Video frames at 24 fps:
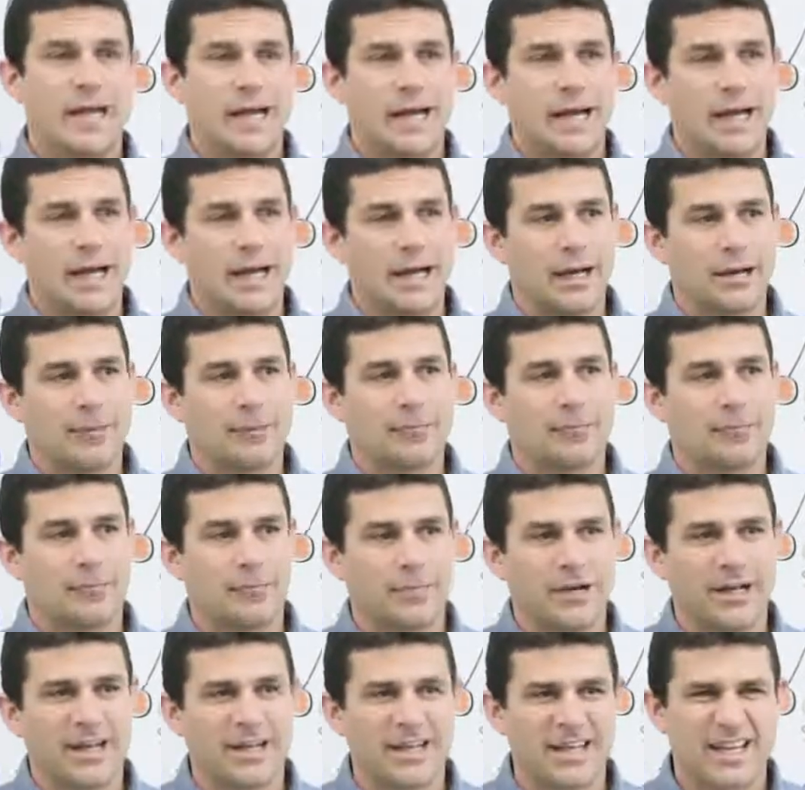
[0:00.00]

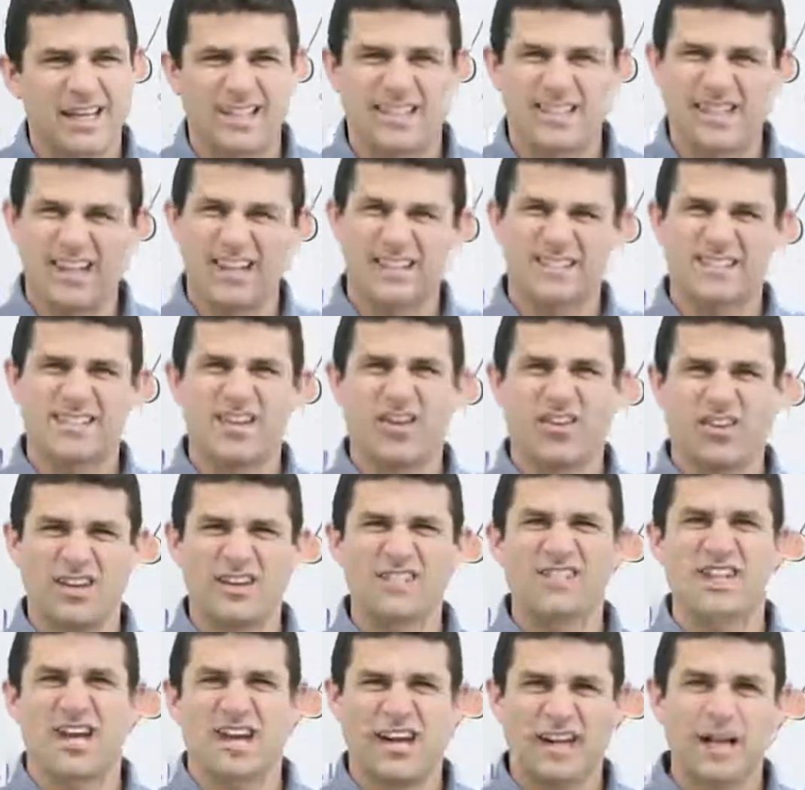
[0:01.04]
but it still
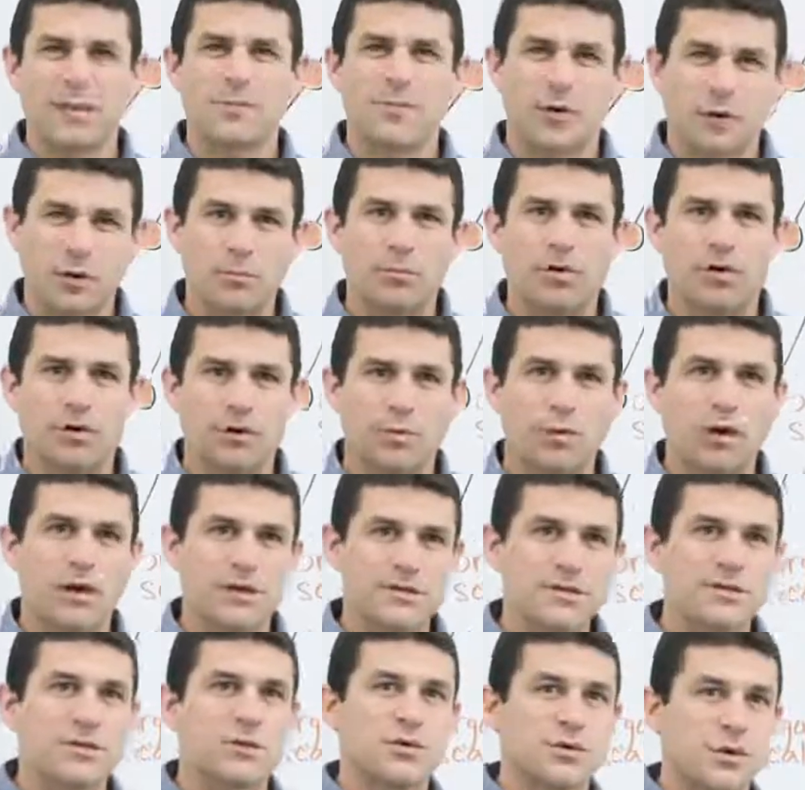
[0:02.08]
is tying up their computer while
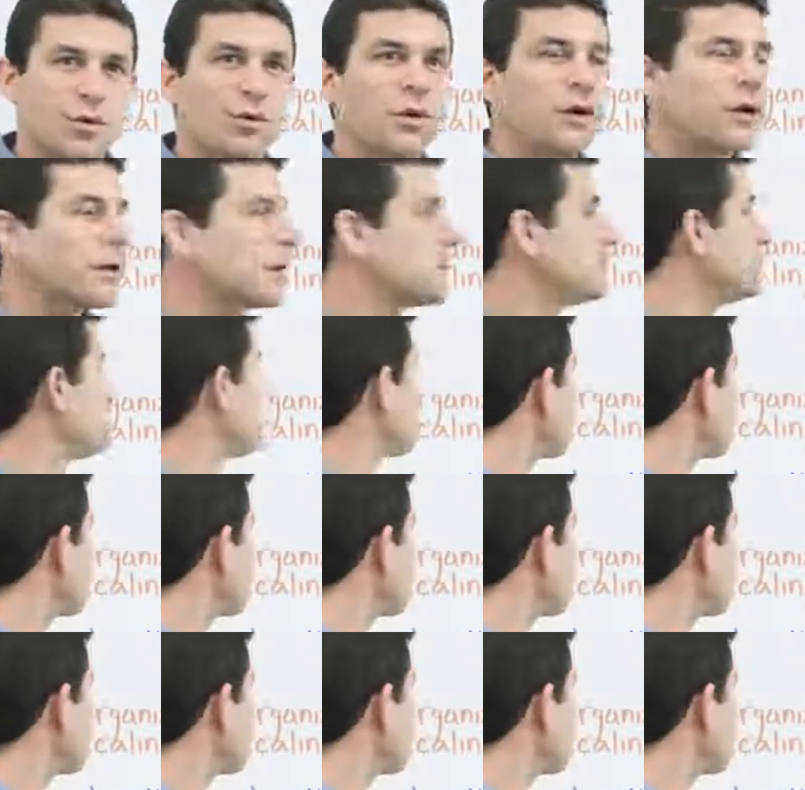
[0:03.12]
it's doing the work.